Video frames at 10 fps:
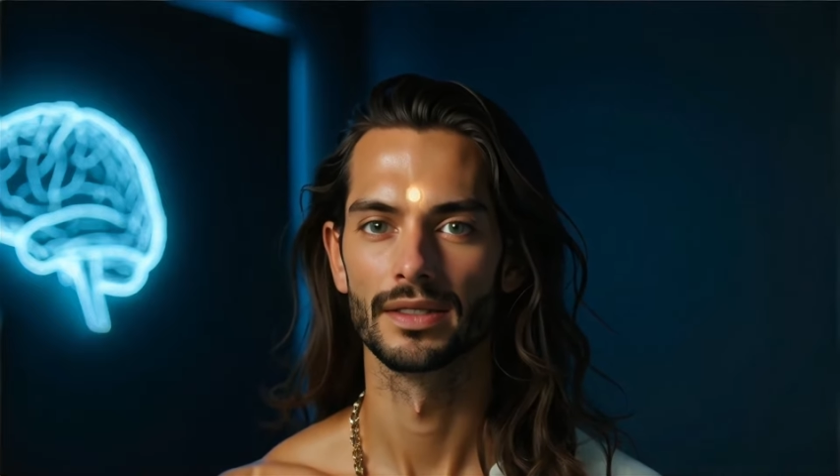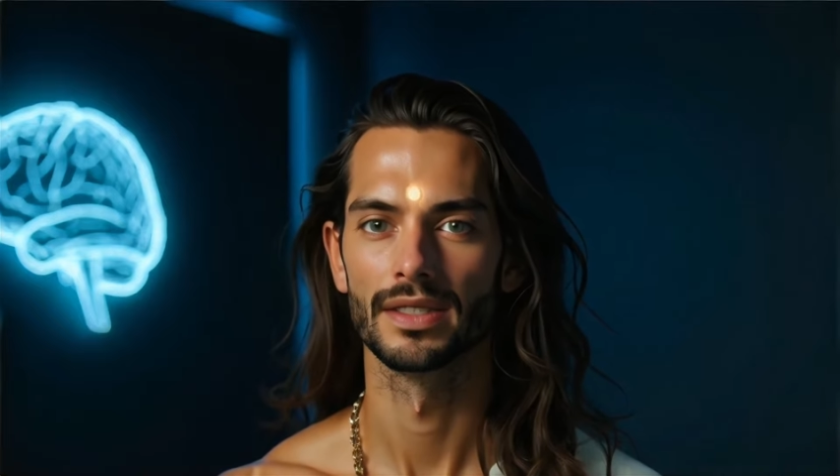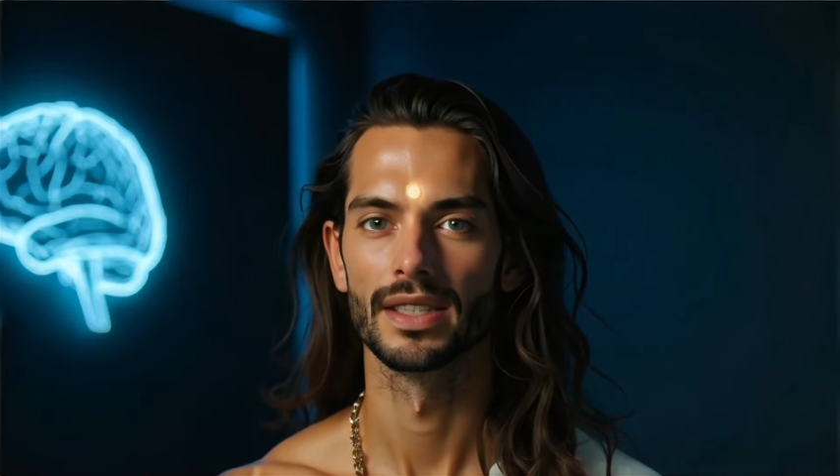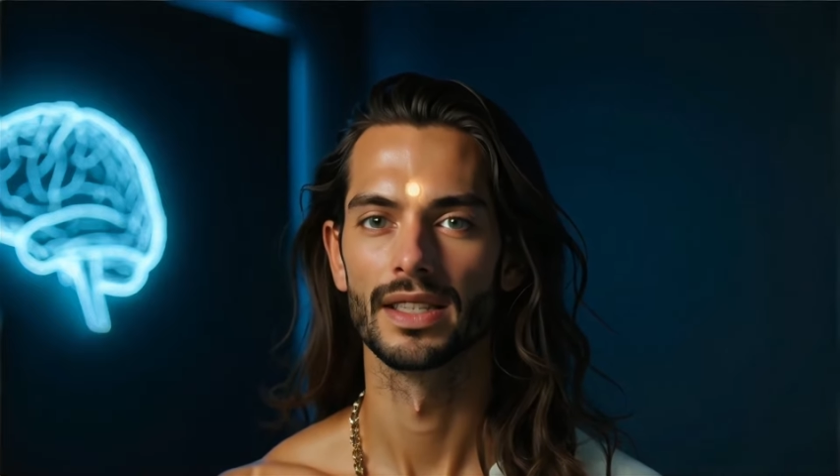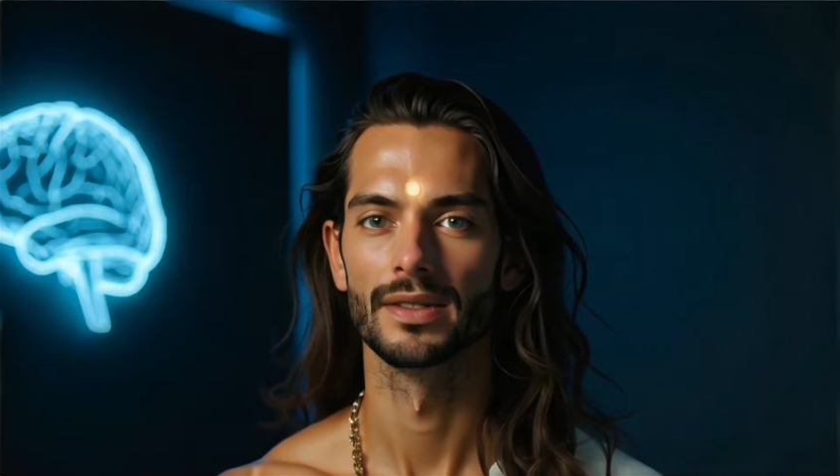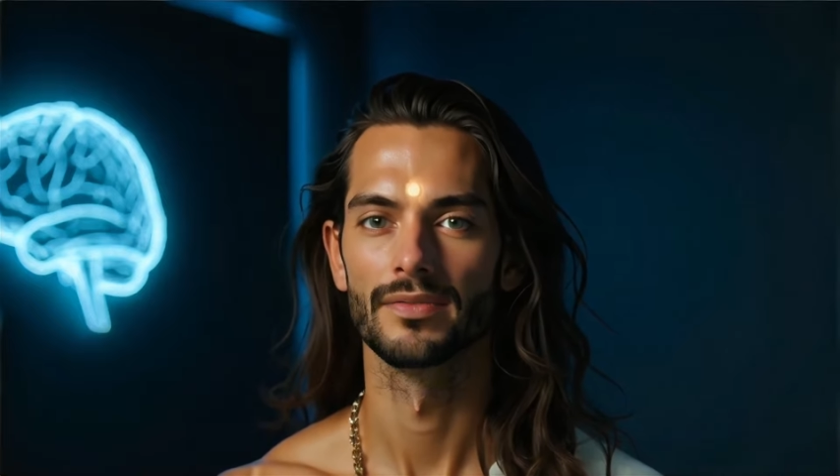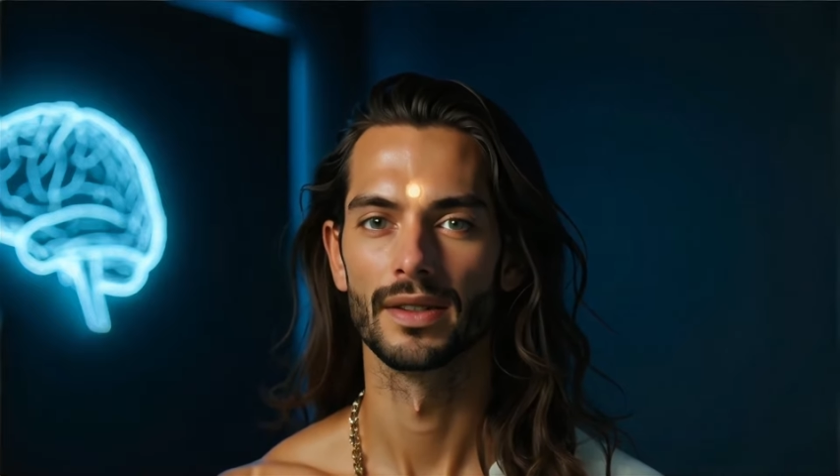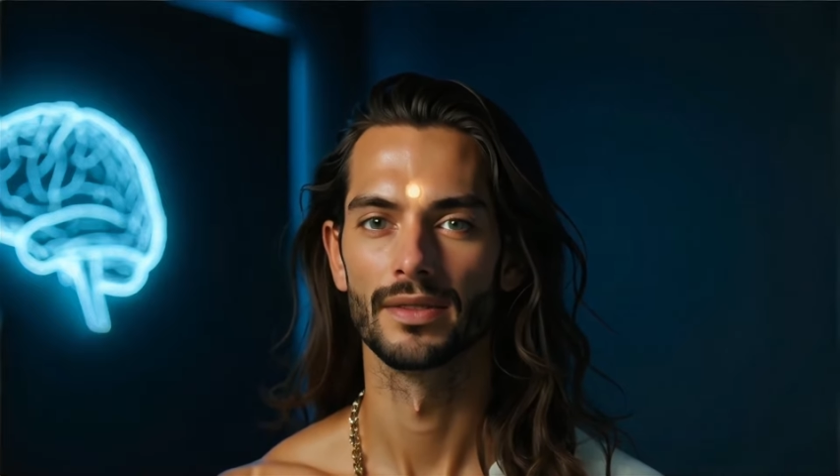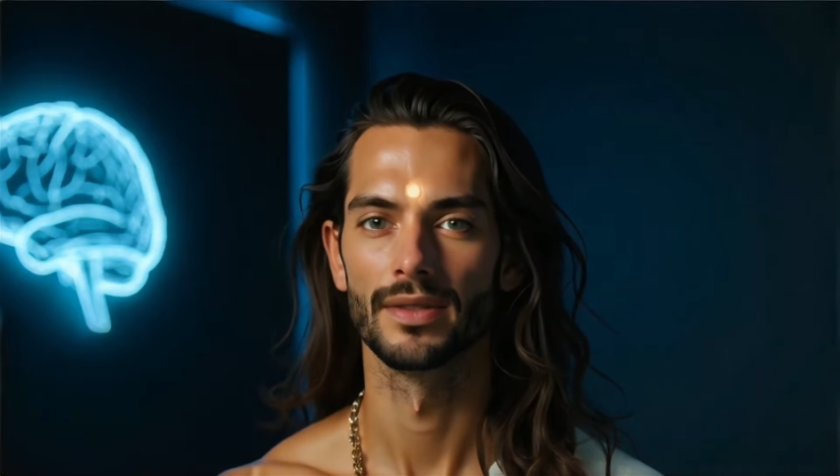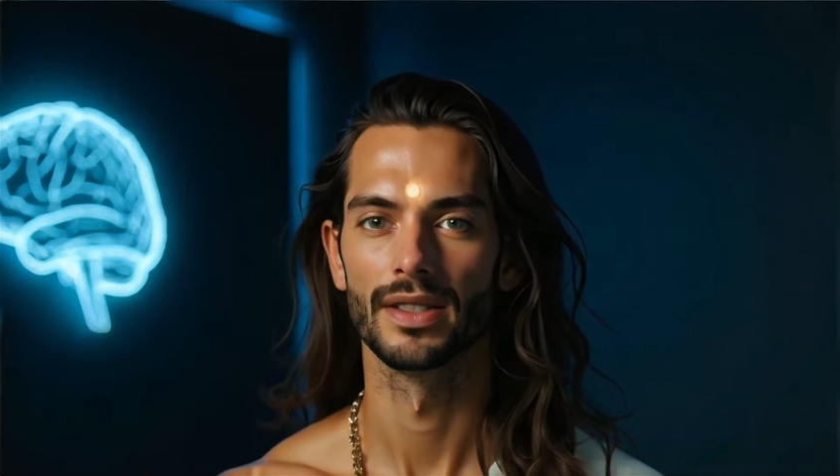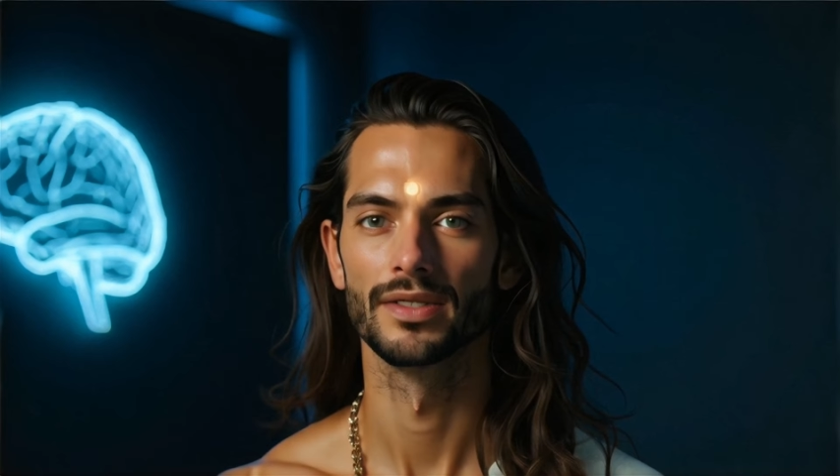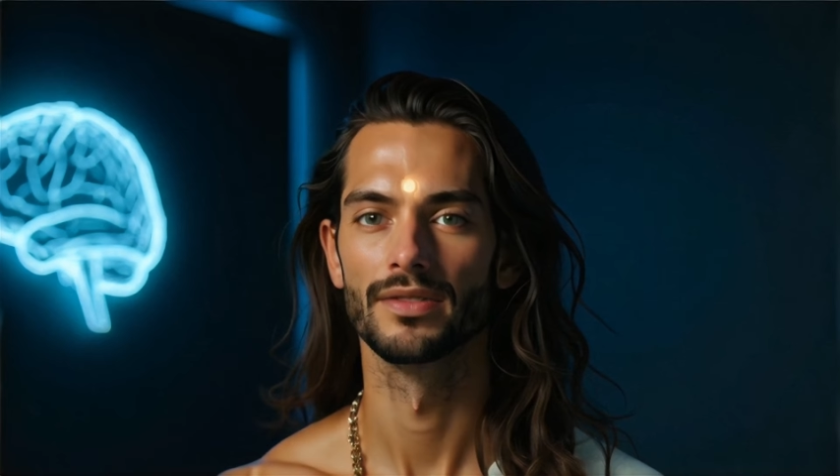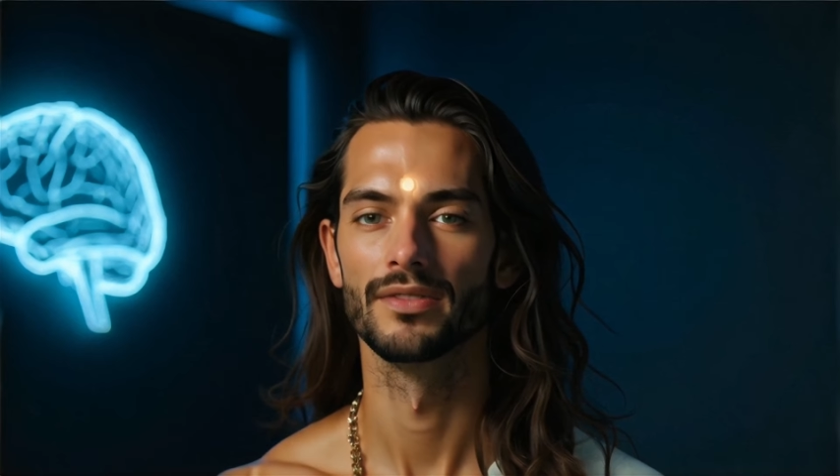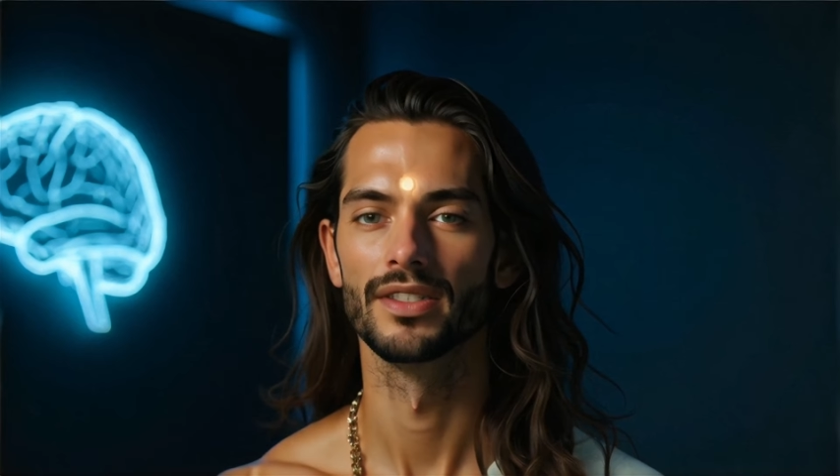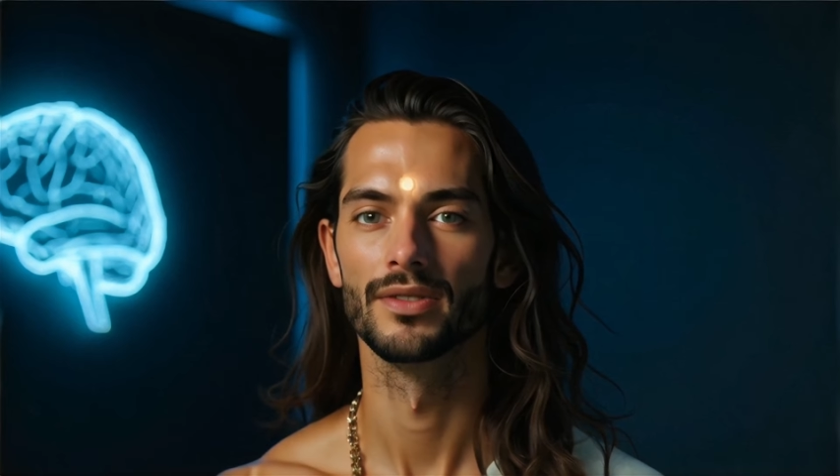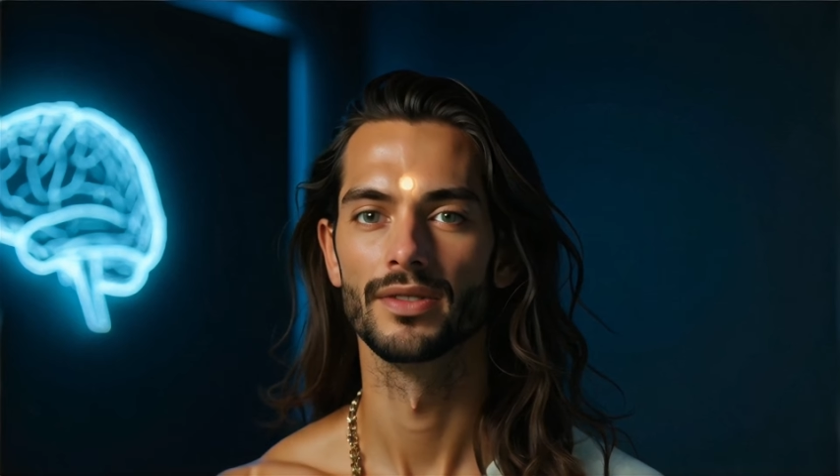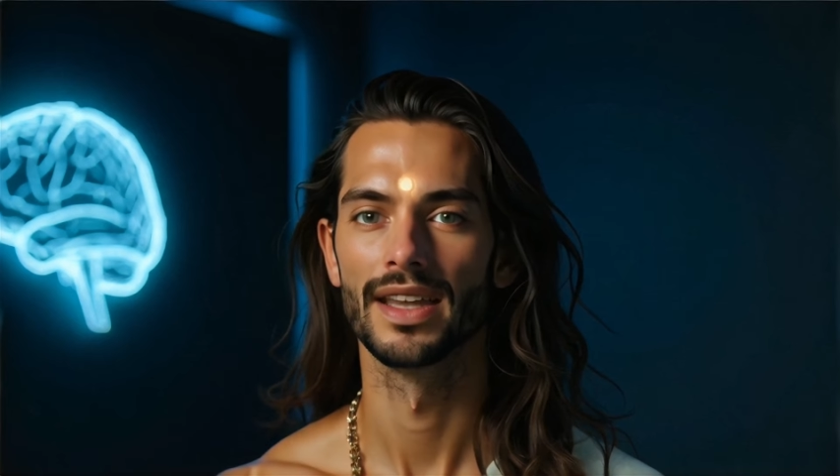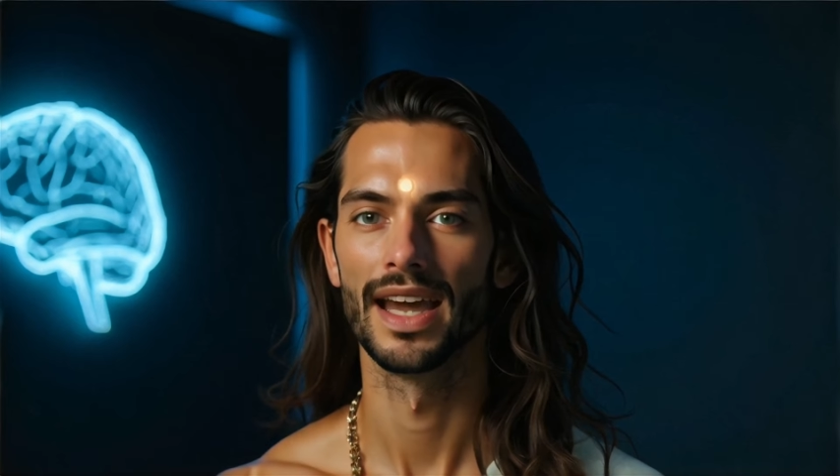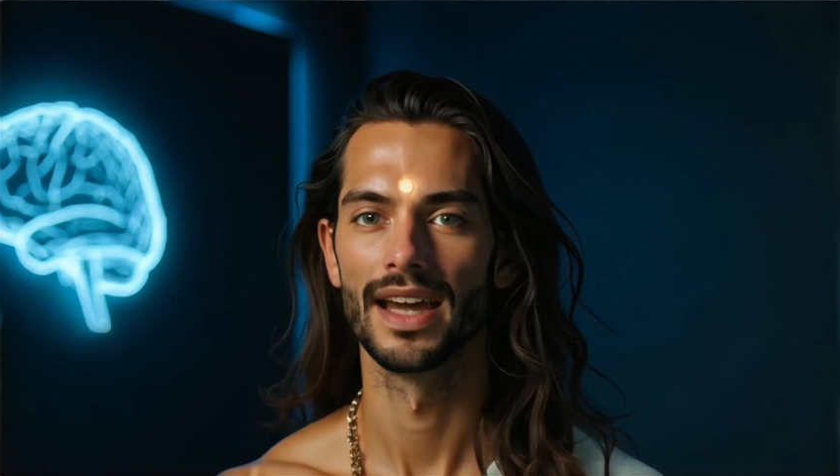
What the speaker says: Seeing the big picture visually